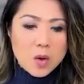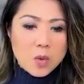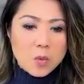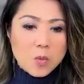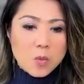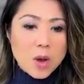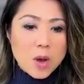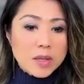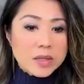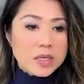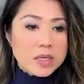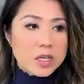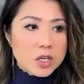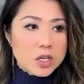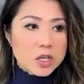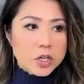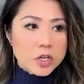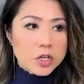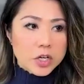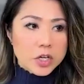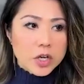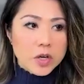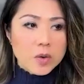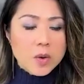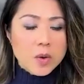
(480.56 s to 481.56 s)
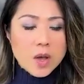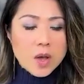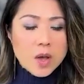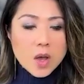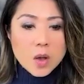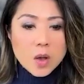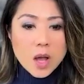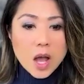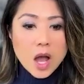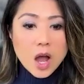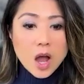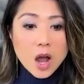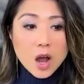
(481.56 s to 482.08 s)
1 year ago,
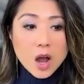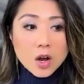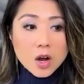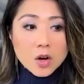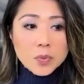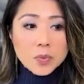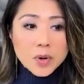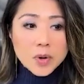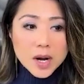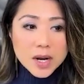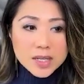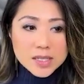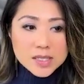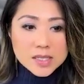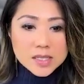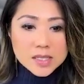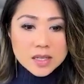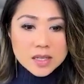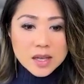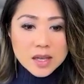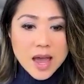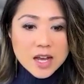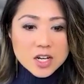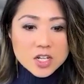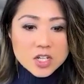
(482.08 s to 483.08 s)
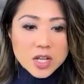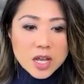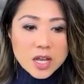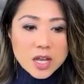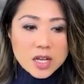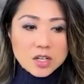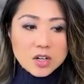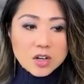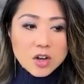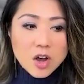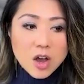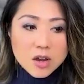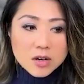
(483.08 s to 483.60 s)
our pricing actually
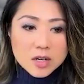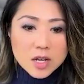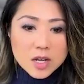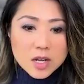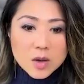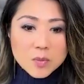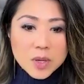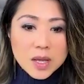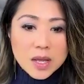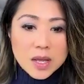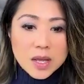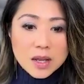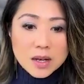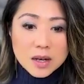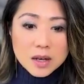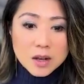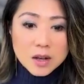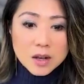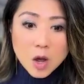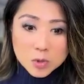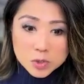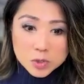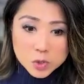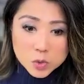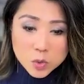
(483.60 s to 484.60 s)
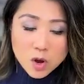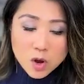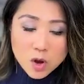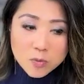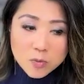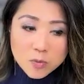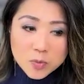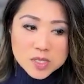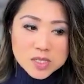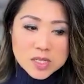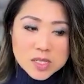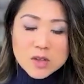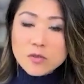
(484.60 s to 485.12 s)
had gone up almost
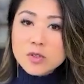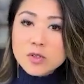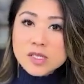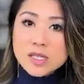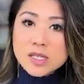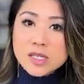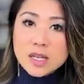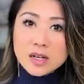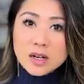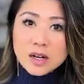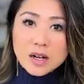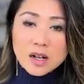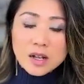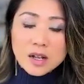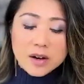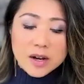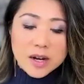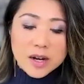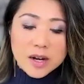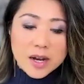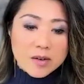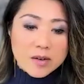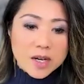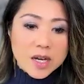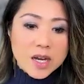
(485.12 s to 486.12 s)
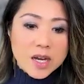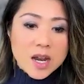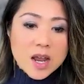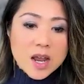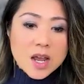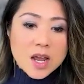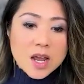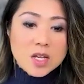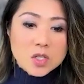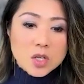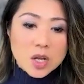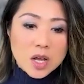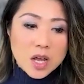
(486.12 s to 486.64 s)
12% for Santa Clara County,
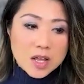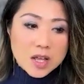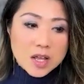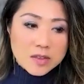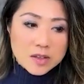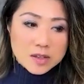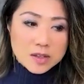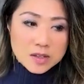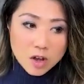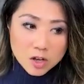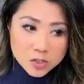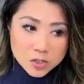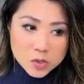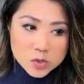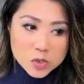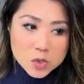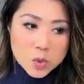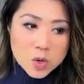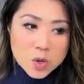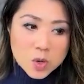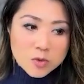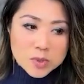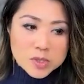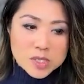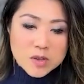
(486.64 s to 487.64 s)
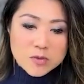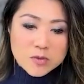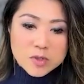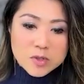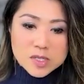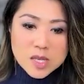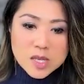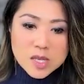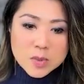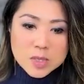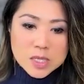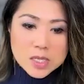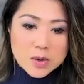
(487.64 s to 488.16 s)
and then also 12% from
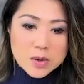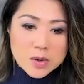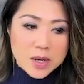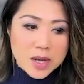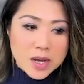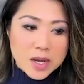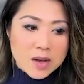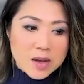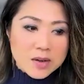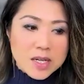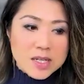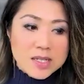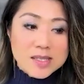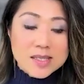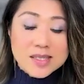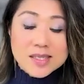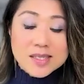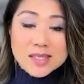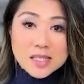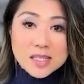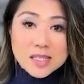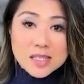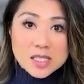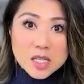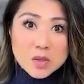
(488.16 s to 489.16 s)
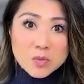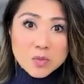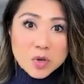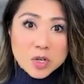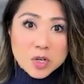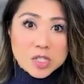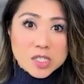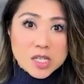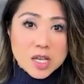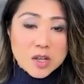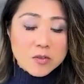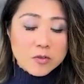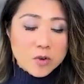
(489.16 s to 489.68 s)
San Mateo County,
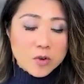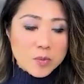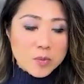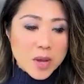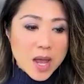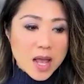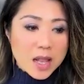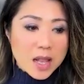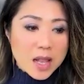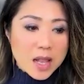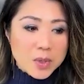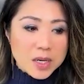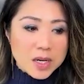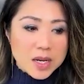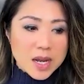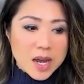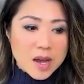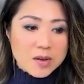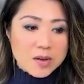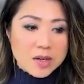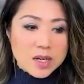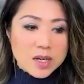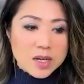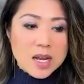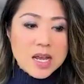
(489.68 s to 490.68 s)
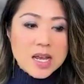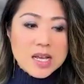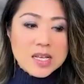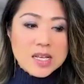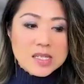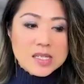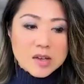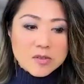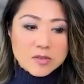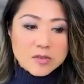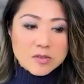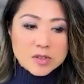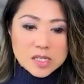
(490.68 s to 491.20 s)
16% from Alameda County,
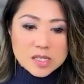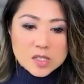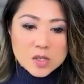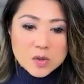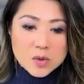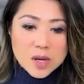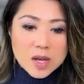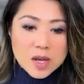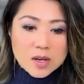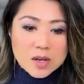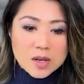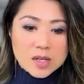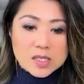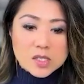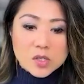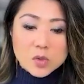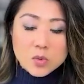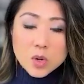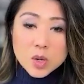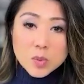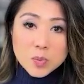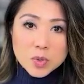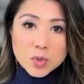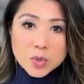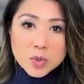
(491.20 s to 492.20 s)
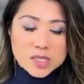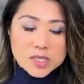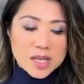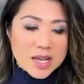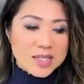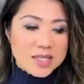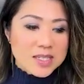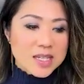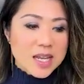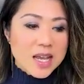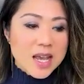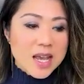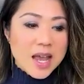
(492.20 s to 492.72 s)
San Francisco County is
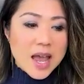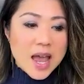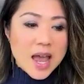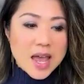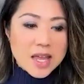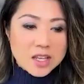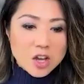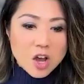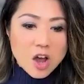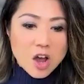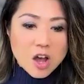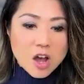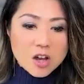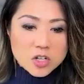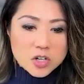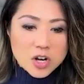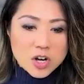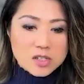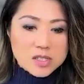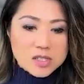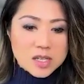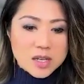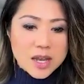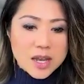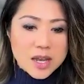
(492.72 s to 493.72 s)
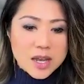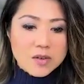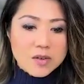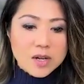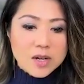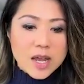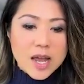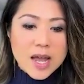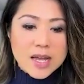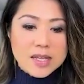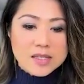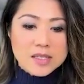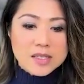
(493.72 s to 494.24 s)
3%, and Contra Costa
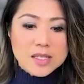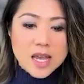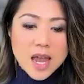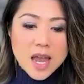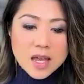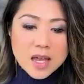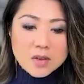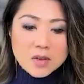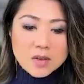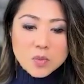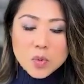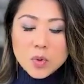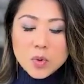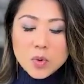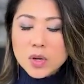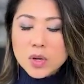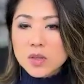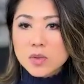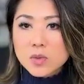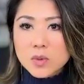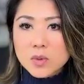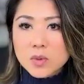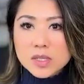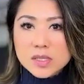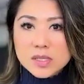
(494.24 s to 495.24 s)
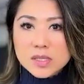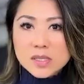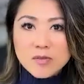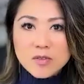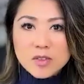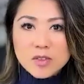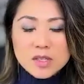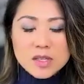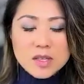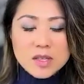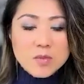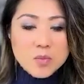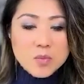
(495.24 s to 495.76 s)
County at
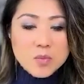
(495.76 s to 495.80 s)
10.37%.